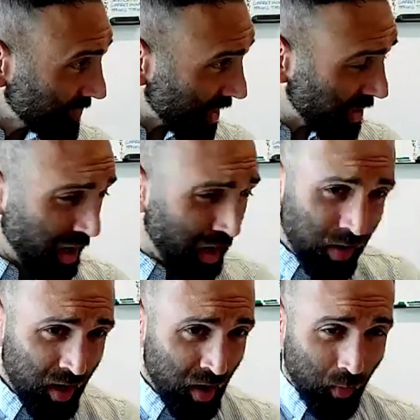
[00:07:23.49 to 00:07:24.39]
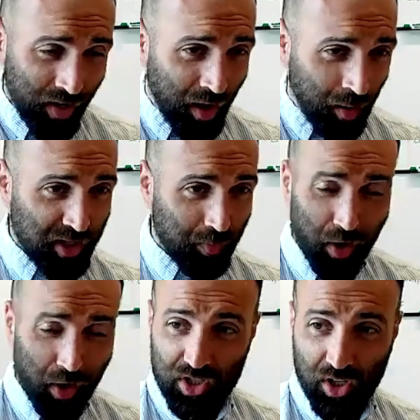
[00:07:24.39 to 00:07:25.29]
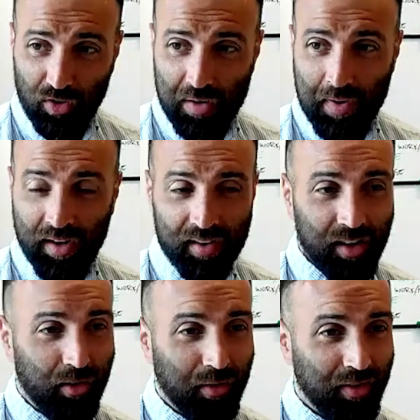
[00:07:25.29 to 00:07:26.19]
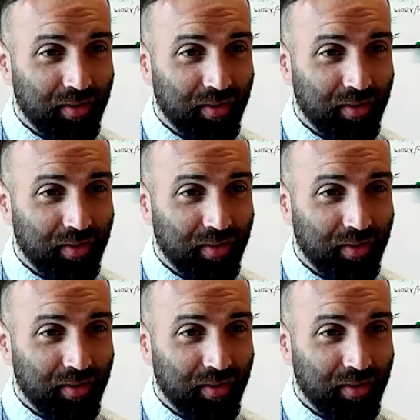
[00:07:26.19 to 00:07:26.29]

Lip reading: when it comes to the purchase agreement and,